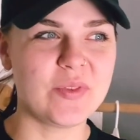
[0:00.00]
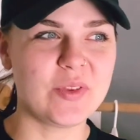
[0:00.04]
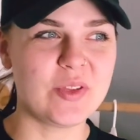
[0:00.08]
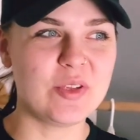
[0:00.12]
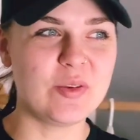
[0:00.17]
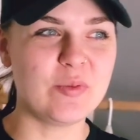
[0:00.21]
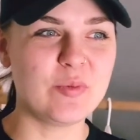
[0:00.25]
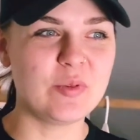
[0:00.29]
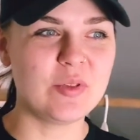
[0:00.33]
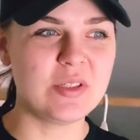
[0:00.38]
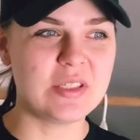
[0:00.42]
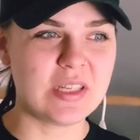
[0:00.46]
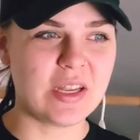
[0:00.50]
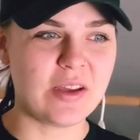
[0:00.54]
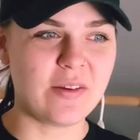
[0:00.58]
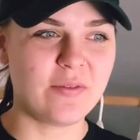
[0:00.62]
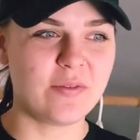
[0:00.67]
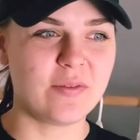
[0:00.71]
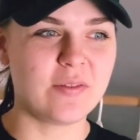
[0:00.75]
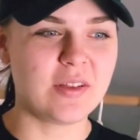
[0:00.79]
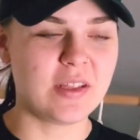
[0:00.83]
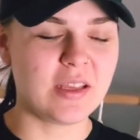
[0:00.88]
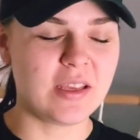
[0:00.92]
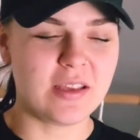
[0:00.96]
you will
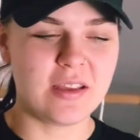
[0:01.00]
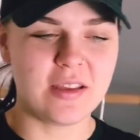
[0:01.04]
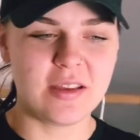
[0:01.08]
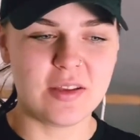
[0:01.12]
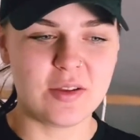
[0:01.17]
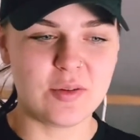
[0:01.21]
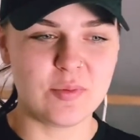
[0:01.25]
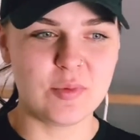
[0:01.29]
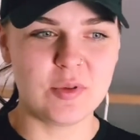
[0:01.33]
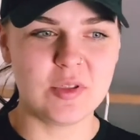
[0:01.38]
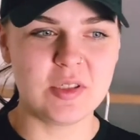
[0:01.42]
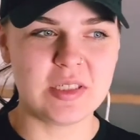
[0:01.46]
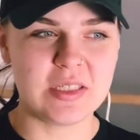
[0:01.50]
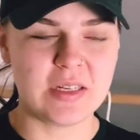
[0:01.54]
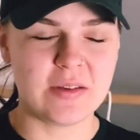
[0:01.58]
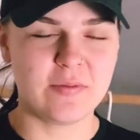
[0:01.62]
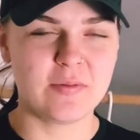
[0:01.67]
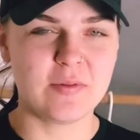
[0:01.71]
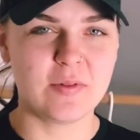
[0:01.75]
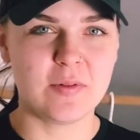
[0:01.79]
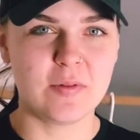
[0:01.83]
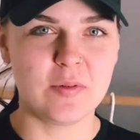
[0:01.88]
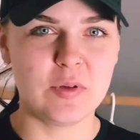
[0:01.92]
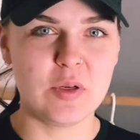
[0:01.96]

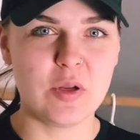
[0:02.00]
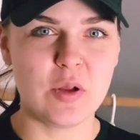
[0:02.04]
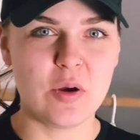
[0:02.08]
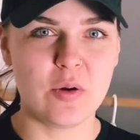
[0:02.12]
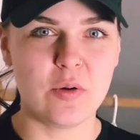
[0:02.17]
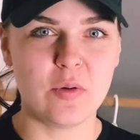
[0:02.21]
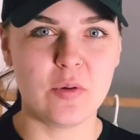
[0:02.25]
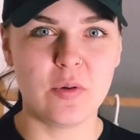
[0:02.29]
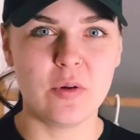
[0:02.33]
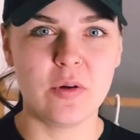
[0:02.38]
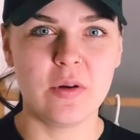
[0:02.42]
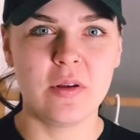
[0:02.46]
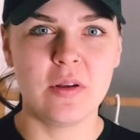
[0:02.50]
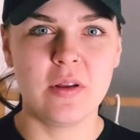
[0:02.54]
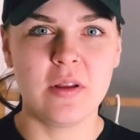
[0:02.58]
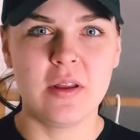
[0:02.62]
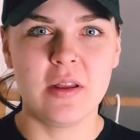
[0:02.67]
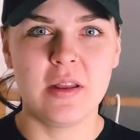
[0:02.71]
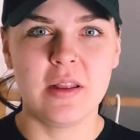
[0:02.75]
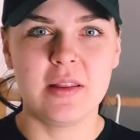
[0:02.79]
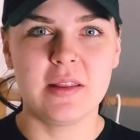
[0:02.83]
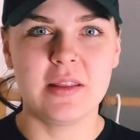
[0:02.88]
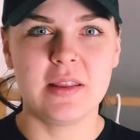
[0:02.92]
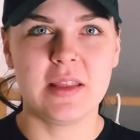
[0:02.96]
definitely know
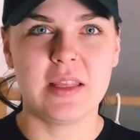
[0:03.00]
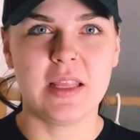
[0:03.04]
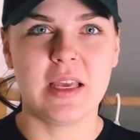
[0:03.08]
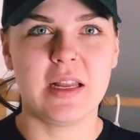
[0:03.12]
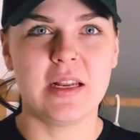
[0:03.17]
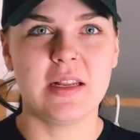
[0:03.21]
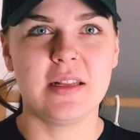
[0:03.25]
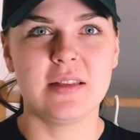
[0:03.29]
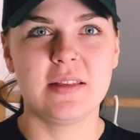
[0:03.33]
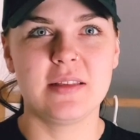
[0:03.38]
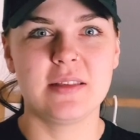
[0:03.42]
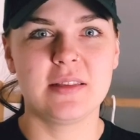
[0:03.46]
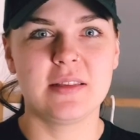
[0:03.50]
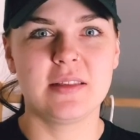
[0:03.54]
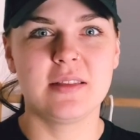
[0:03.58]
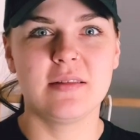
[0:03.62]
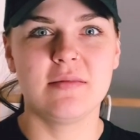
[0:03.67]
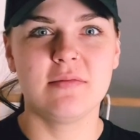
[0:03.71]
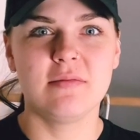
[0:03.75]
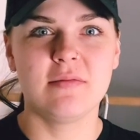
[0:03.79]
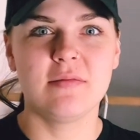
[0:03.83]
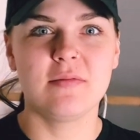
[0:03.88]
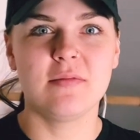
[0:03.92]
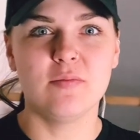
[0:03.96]
that it's
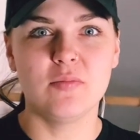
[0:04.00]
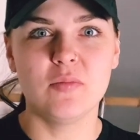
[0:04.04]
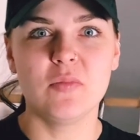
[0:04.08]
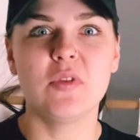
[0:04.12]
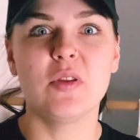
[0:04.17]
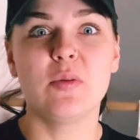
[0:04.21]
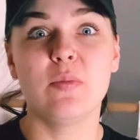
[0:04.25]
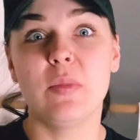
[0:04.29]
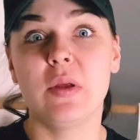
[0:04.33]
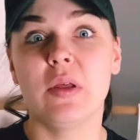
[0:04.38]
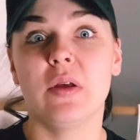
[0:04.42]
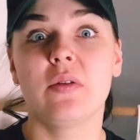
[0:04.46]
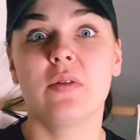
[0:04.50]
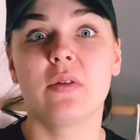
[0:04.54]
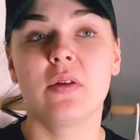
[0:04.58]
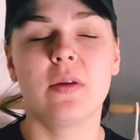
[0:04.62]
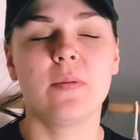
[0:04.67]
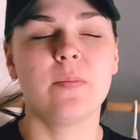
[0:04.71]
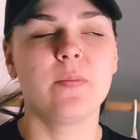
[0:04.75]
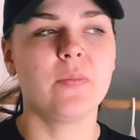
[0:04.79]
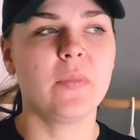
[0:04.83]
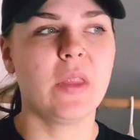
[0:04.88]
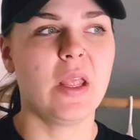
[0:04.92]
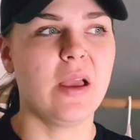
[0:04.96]
the milk.
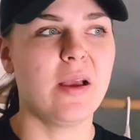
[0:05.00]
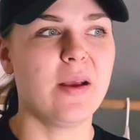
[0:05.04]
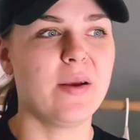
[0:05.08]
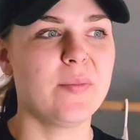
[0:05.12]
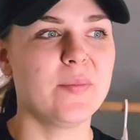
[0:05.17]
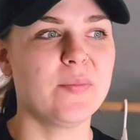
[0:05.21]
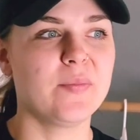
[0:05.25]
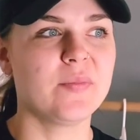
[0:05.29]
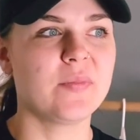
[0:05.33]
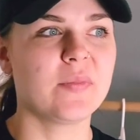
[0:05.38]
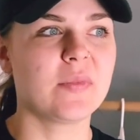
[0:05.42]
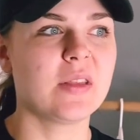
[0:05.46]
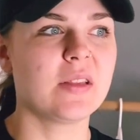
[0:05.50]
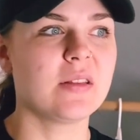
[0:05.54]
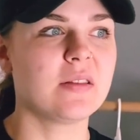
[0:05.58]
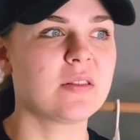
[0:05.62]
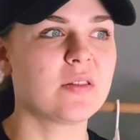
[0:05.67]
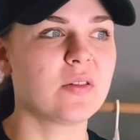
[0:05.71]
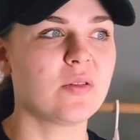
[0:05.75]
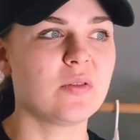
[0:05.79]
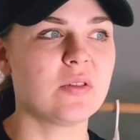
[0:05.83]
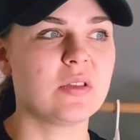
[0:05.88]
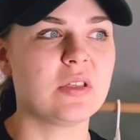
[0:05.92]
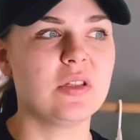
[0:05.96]
It
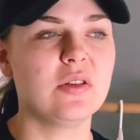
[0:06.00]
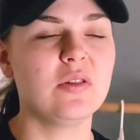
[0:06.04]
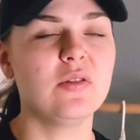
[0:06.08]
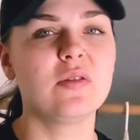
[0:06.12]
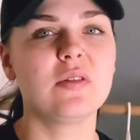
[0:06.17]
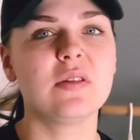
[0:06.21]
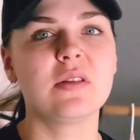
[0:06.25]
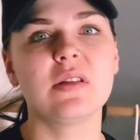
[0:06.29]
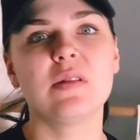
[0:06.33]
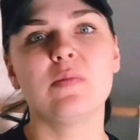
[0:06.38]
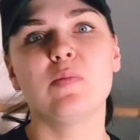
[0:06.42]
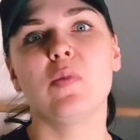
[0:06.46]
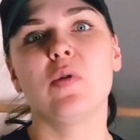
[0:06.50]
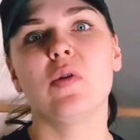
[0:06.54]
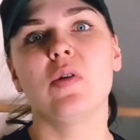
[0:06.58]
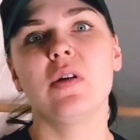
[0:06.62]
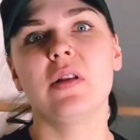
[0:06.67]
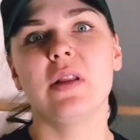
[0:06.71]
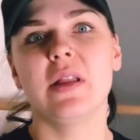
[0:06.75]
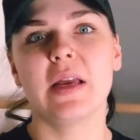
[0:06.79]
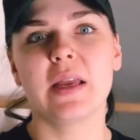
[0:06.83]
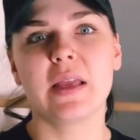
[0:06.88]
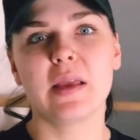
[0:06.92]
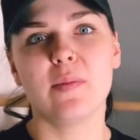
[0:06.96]
also looks more
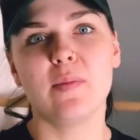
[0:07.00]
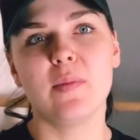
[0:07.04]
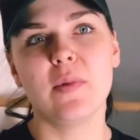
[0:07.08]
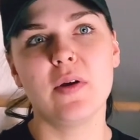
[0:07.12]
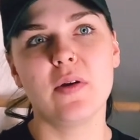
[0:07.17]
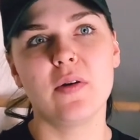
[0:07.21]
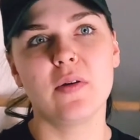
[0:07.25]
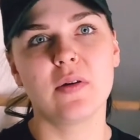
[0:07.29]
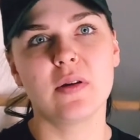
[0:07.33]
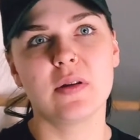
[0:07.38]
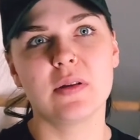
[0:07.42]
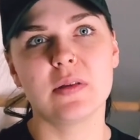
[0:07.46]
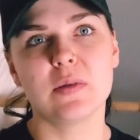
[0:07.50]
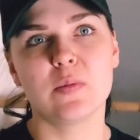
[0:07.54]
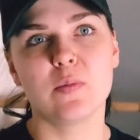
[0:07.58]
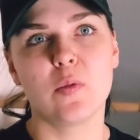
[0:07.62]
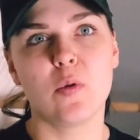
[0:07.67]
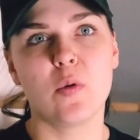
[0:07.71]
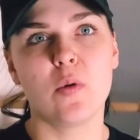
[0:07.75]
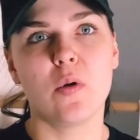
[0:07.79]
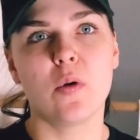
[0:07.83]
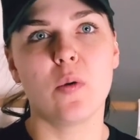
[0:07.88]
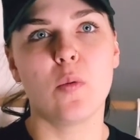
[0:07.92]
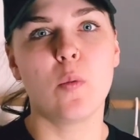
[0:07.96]
like a milk. It's
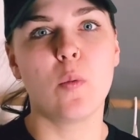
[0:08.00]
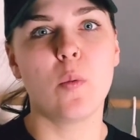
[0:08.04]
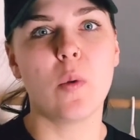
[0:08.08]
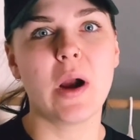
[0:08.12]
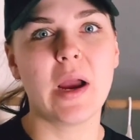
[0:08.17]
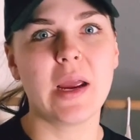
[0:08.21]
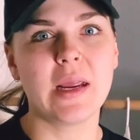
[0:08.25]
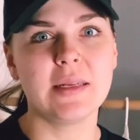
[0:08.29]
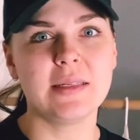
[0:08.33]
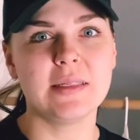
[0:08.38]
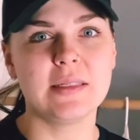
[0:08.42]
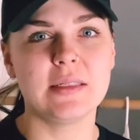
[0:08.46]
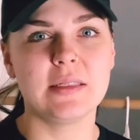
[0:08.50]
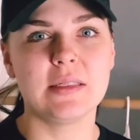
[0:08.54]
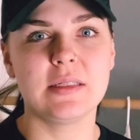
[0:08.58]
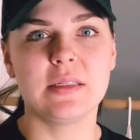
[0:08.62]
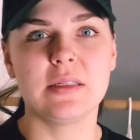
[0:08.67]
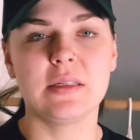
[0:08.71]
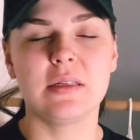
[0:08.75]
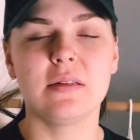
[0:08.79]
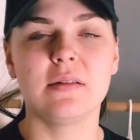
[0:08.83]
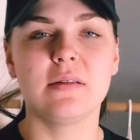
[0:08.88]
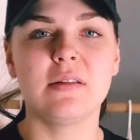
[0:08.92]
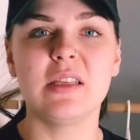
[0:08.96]
more white,
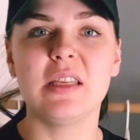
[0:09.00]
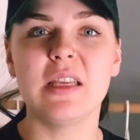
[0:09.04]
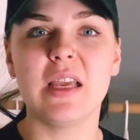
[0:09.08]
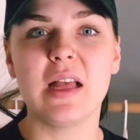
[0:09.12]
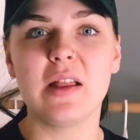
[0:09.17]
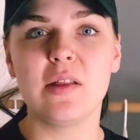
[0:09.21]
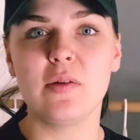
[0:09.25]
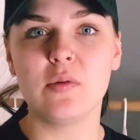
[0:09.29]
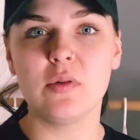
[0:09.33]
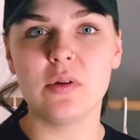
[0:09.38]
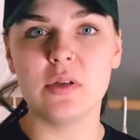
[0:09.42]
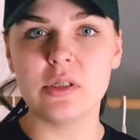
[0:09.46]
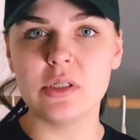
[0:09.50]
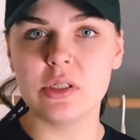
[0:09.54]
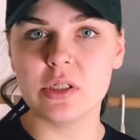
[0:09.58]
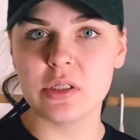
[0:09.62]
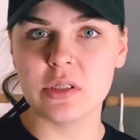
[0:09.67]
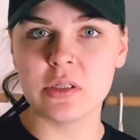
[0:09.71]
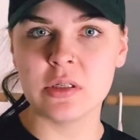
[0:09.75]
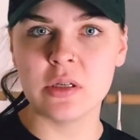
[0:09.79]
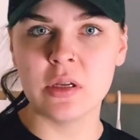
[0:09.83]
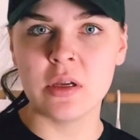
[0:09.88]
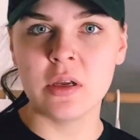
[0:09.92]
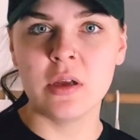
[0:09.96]
yellowish,